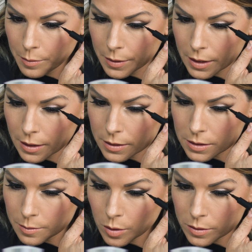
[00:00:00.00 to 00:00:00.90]
But then it
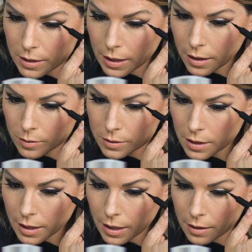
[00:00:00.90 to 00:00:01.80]
smokes out
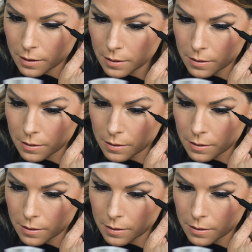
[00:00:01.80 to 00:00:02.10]
to that